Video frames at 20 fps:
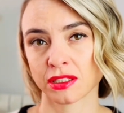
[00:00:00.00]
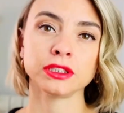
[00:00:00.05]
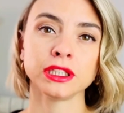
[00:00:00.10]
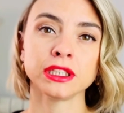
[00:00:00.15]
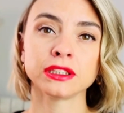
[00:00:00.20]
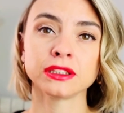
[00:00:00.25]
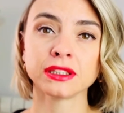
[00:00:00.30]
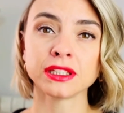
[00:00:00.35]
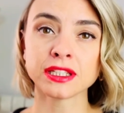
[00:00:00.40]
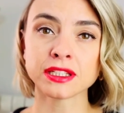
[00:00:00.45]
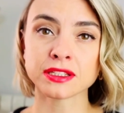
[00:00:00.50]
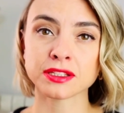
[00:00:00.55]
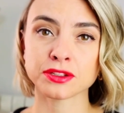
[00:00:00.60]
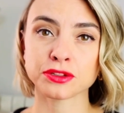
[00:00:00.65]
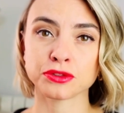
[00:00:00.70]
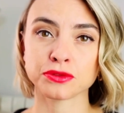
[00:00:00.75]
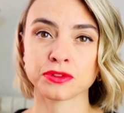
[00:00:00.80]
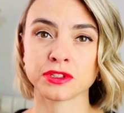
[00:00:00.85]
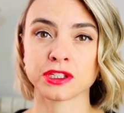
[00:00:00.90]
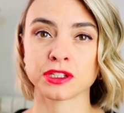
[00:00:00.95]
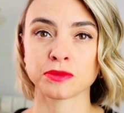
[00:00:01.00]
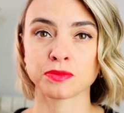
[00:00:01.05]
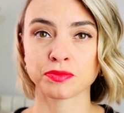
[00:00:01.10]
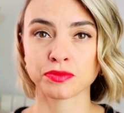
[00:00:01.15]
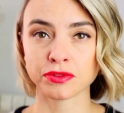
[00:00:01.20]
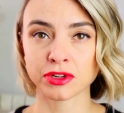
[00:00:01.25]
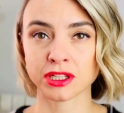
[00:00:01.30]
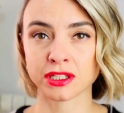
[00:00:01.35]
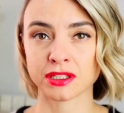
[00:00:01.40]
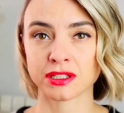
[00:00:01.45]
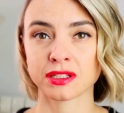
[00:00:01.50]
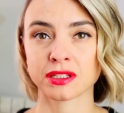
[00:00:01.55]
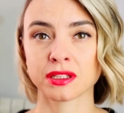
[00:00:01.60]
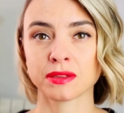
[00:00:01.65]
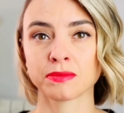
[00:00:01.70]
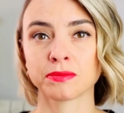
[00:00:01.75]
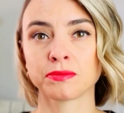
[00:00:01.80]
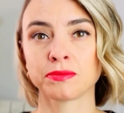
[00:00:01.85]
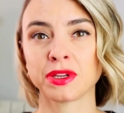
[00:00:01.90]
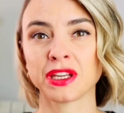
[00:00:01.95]
It leads to the sprints
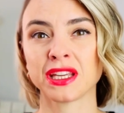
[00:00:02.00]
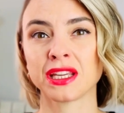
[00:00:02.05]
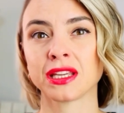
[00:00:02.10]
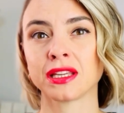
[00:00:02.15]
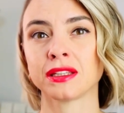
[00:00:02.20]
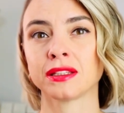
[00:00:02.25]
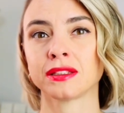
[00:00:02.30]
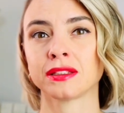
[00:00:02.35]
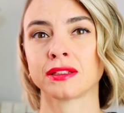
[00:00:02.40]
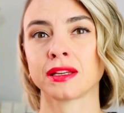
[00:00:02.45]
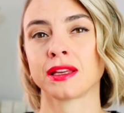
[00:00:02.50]
being,